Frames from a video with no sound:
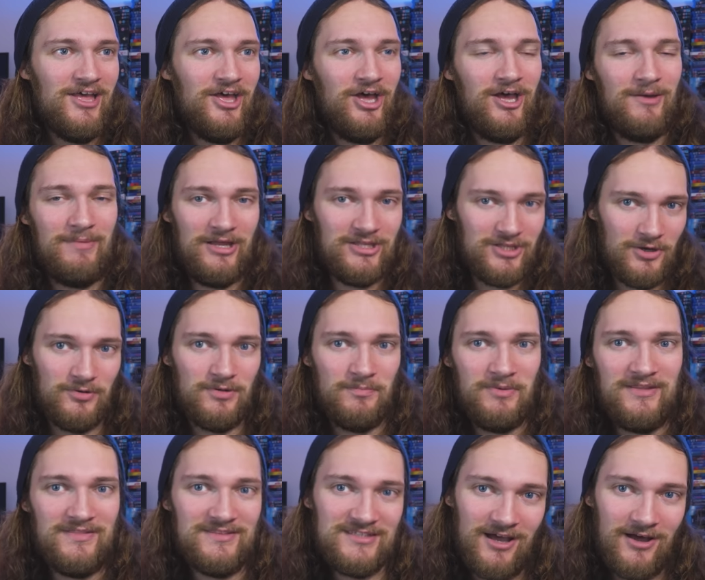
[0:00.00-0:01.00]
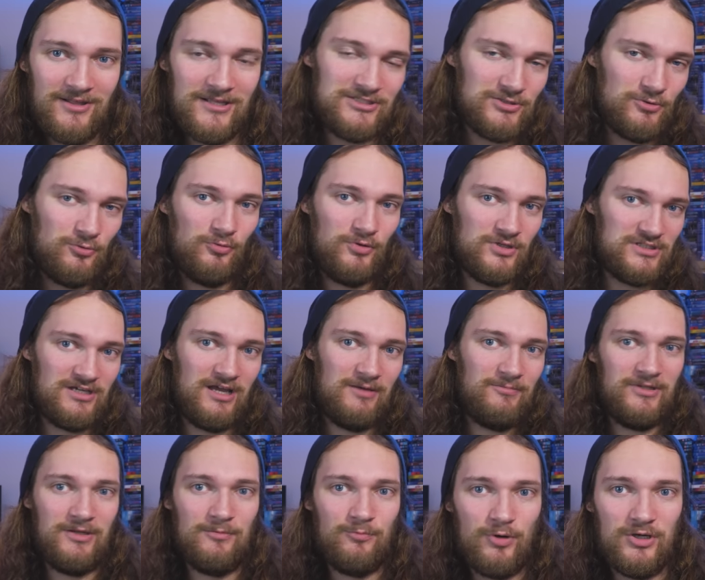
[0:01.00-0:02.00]
Um, I don't want to be in darkness all the time
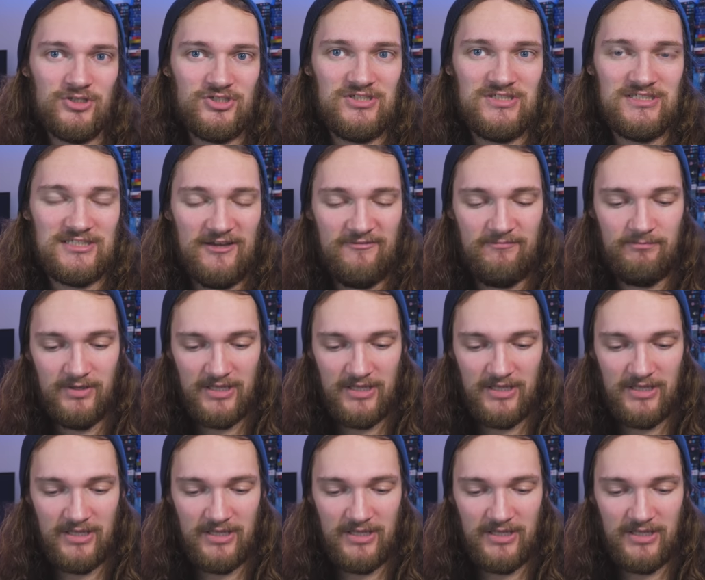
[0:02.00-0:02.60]
when I'm watching stuff.